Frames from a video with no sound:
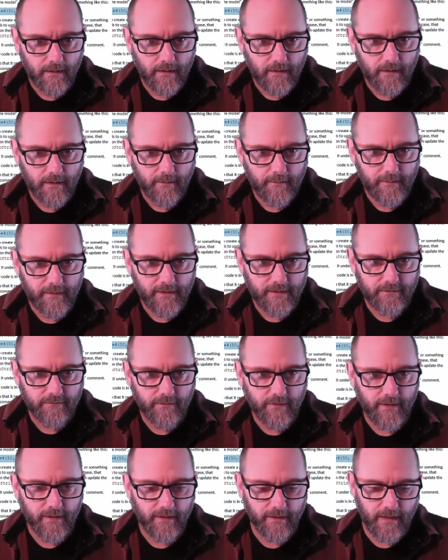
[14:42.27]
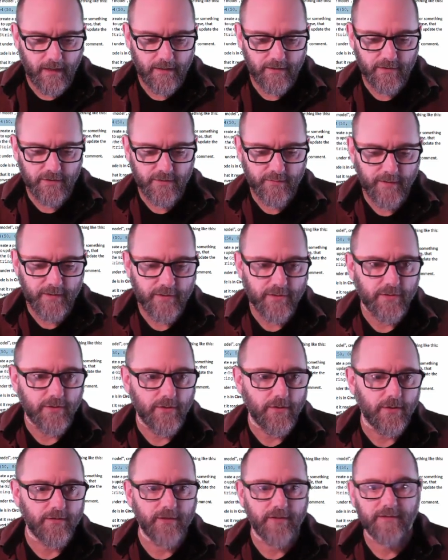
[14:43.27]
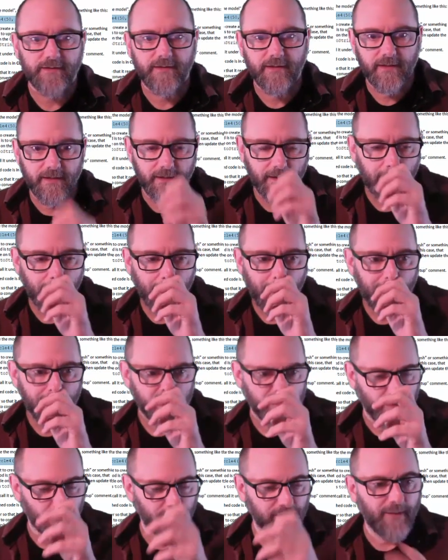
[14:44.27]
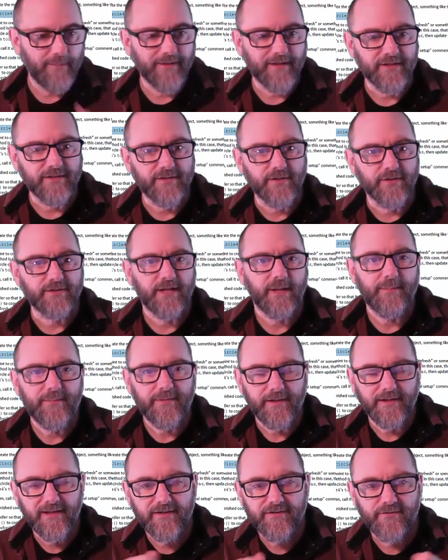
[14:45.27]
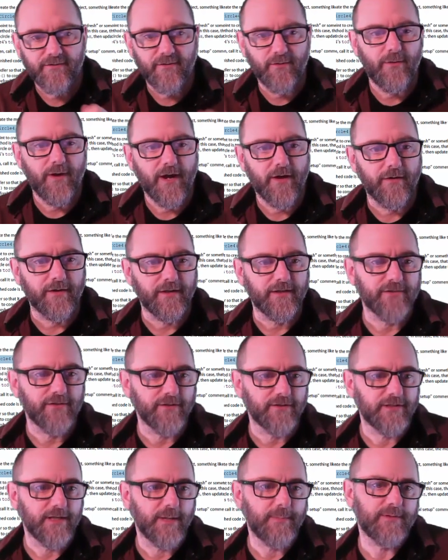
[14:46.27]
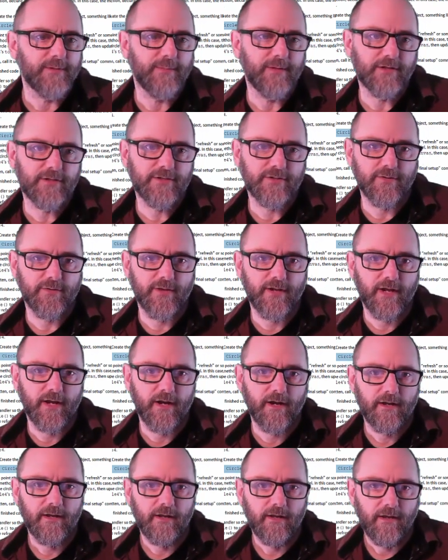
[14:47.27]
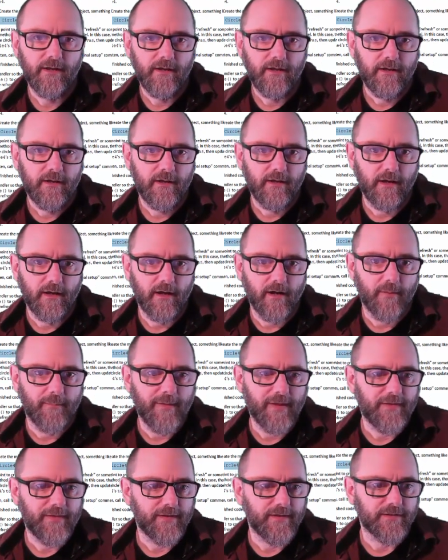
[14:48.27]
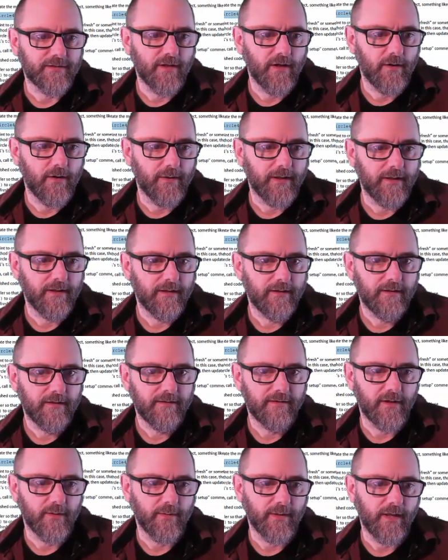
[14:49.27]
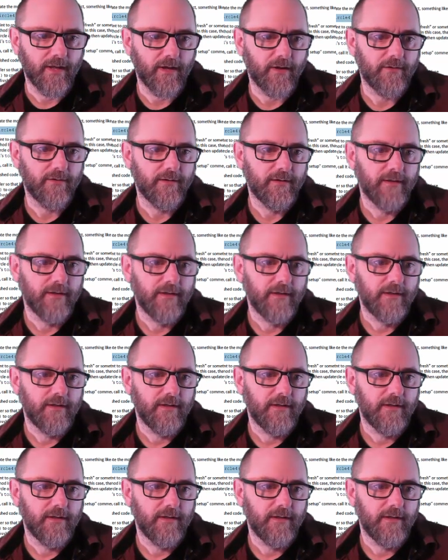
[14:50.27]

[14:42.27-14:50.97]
Let's run it again. Just make sure that the plumbing is hooked up. The electrical wiring is hooked up to make sure that our method is going. There we go.